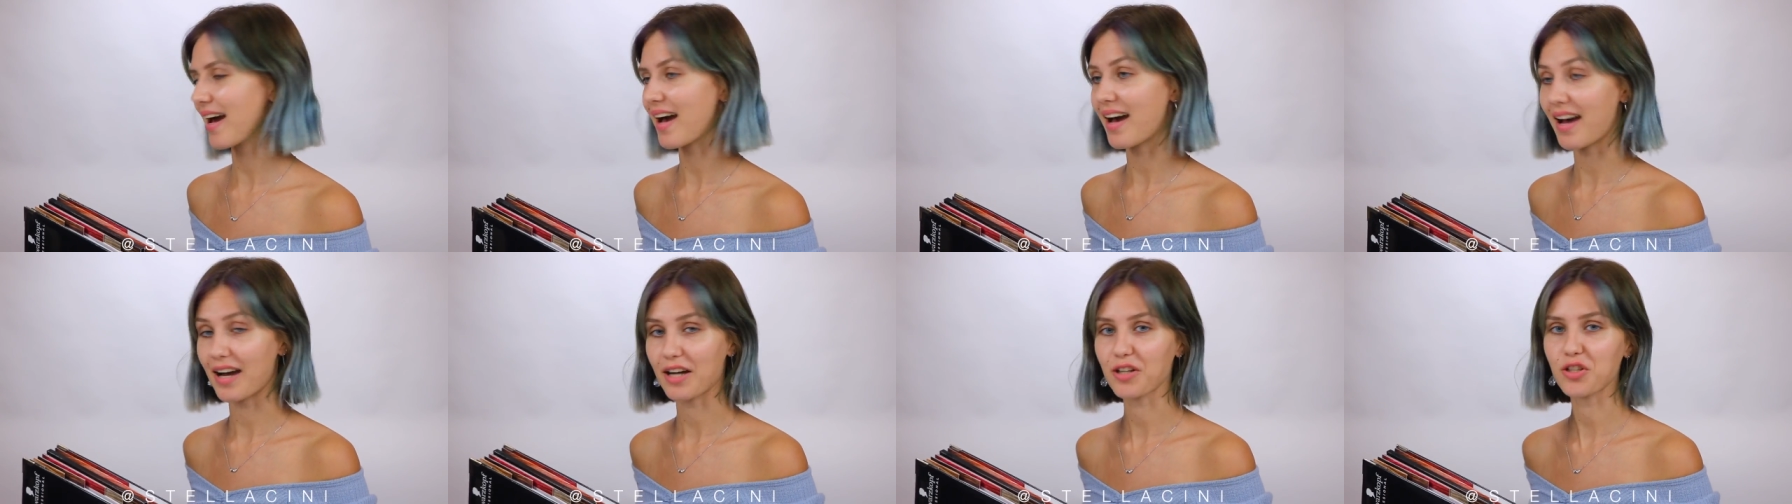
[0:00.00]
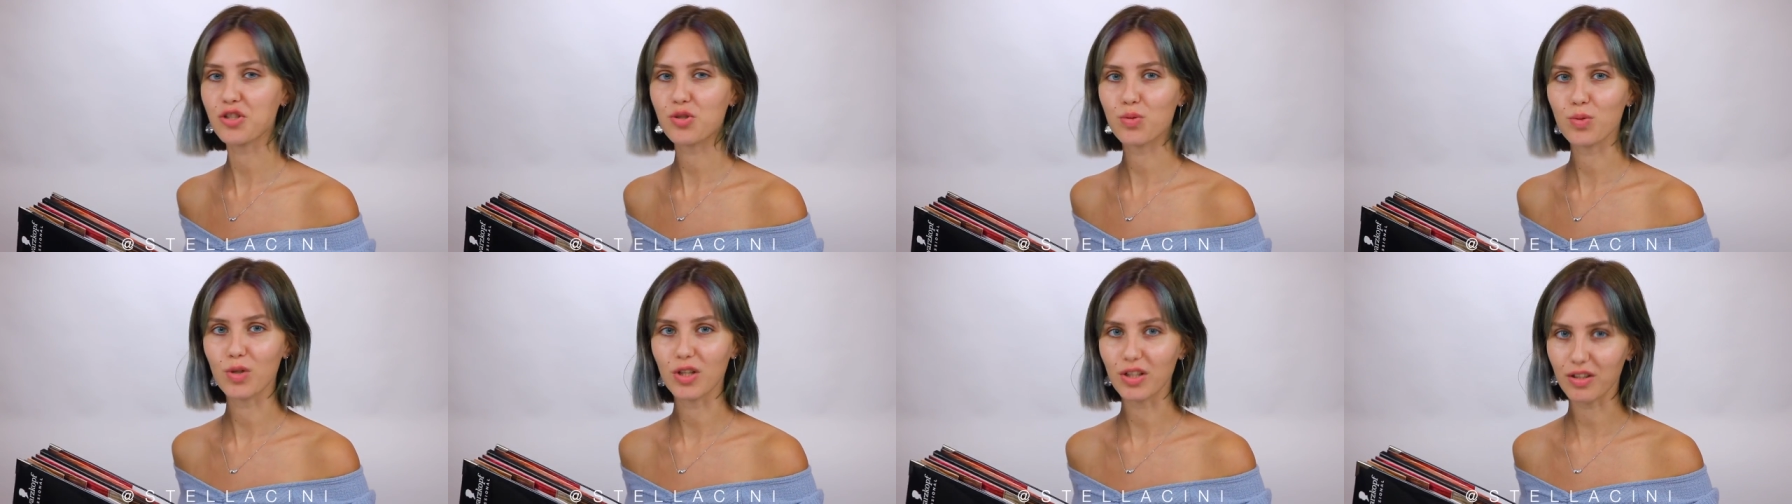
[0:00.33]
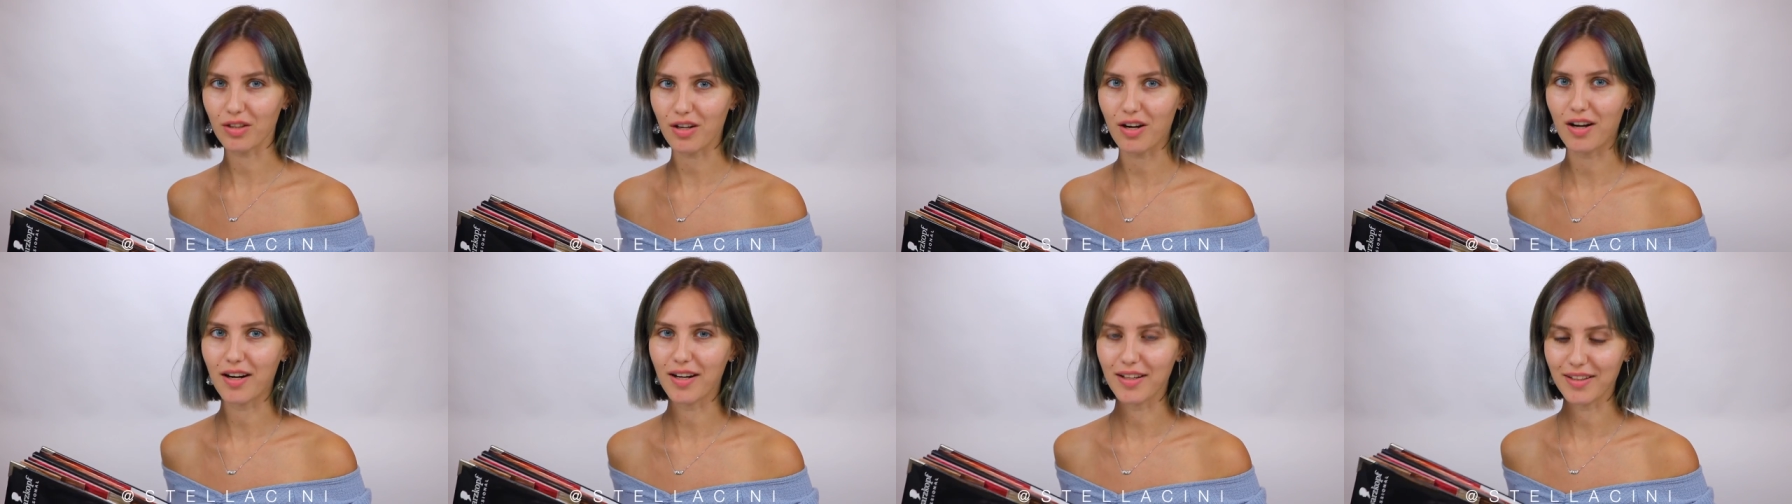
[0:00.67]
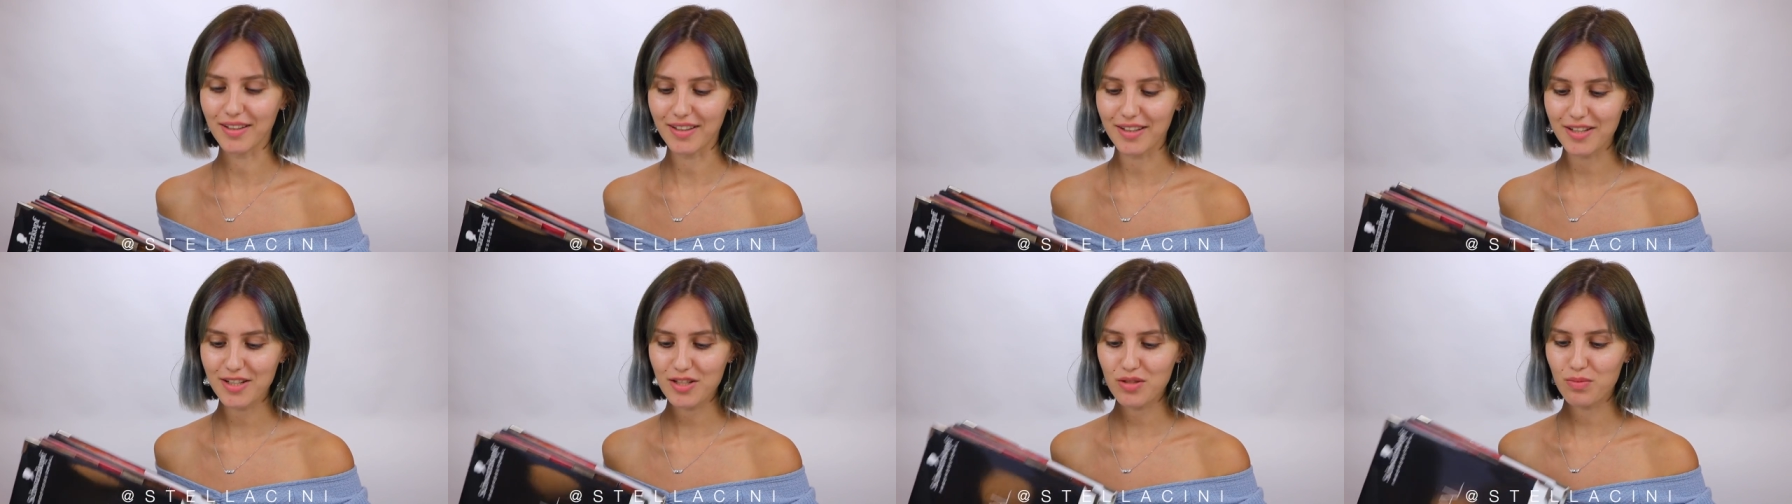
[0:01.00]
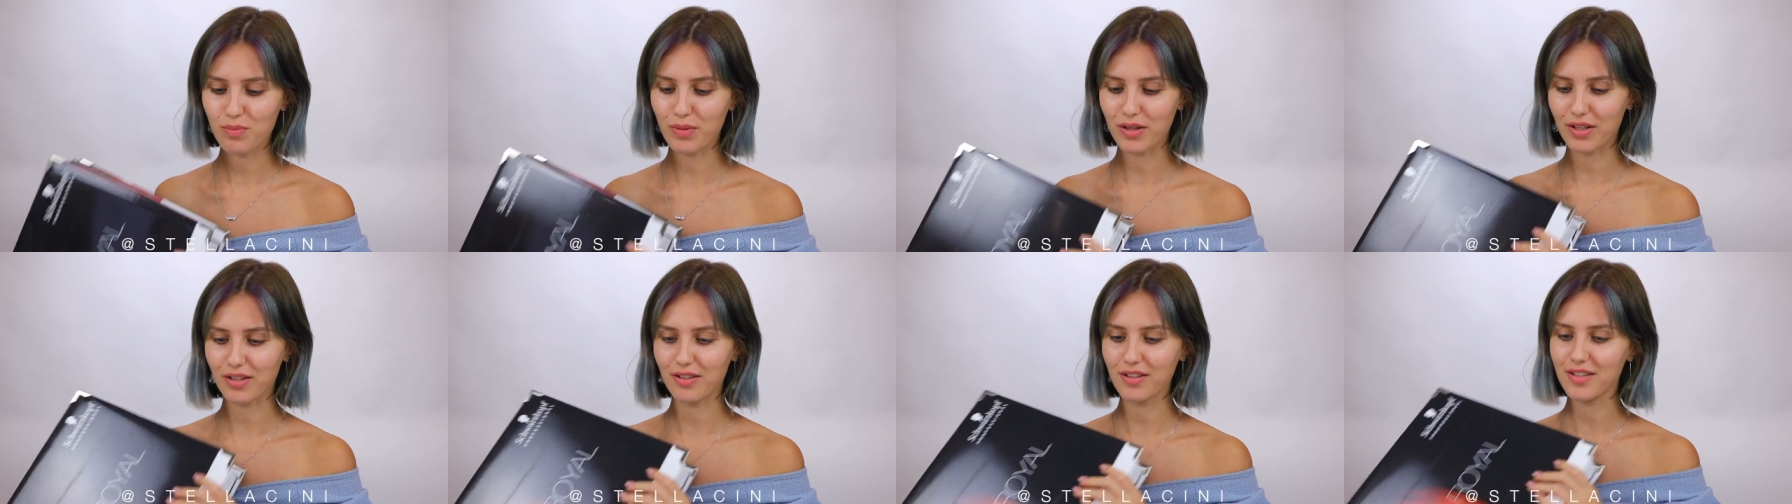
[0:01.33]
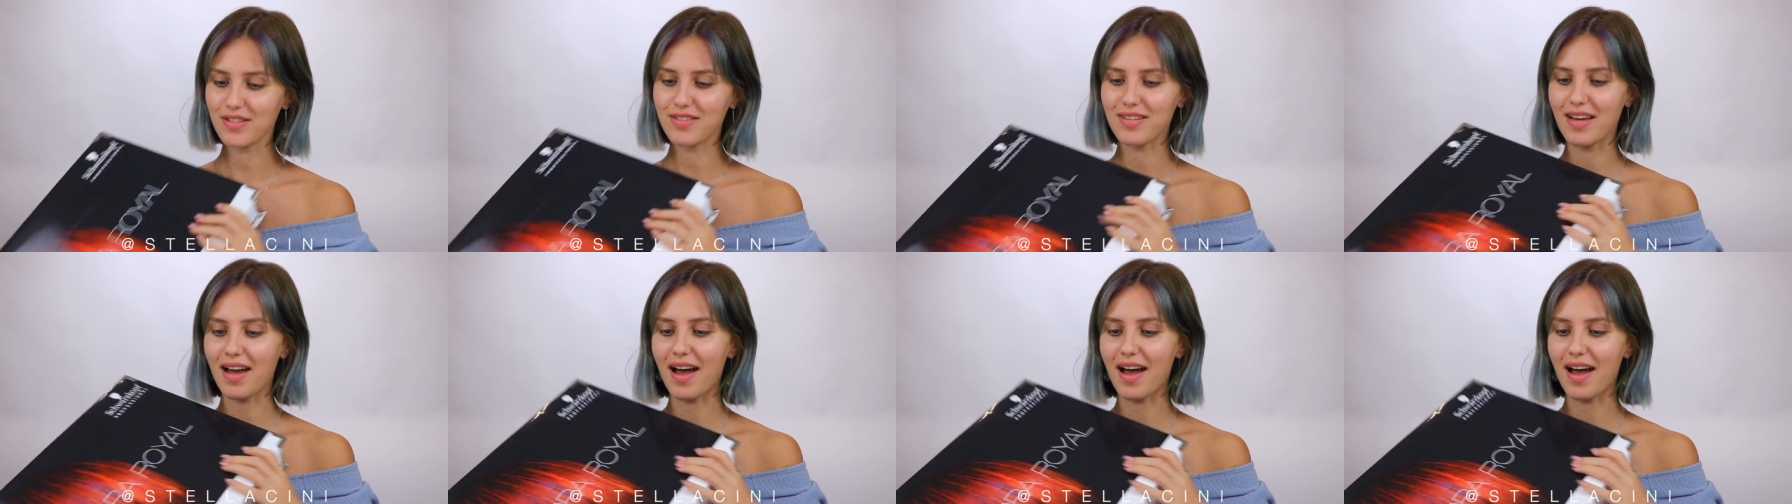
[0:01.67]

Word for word: actual colors because